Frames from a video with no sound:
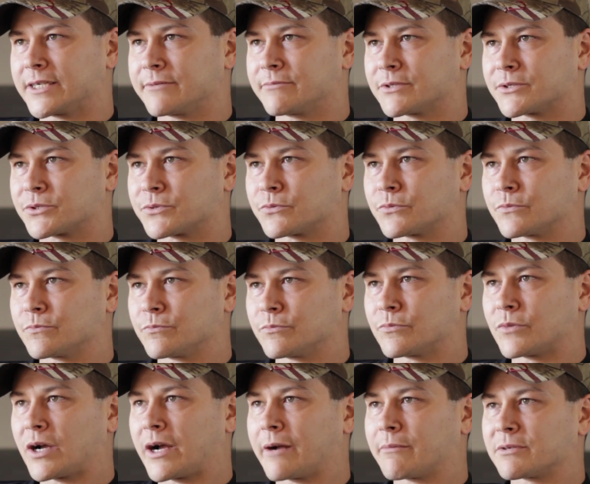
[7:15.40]

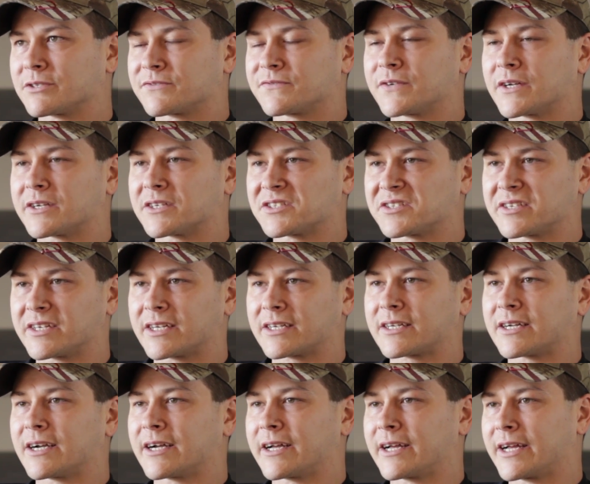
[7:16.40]
was very
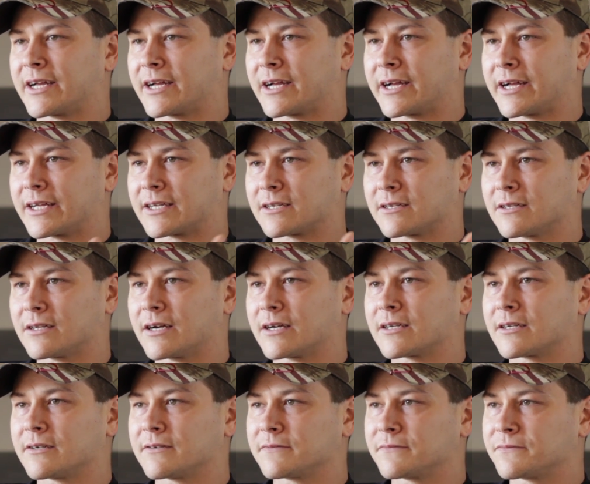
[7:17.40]
sick. I had a lot
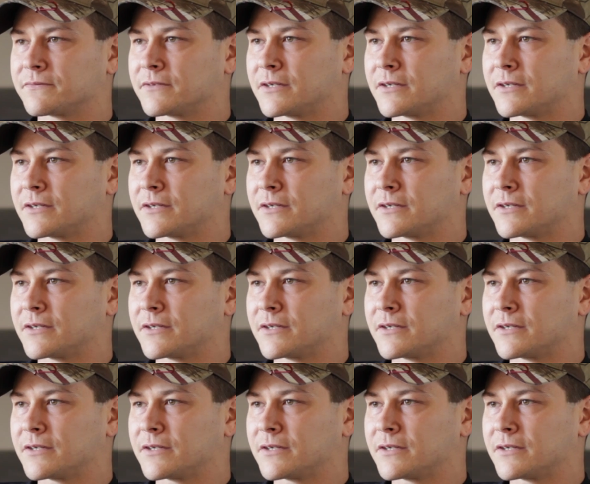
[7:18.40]
of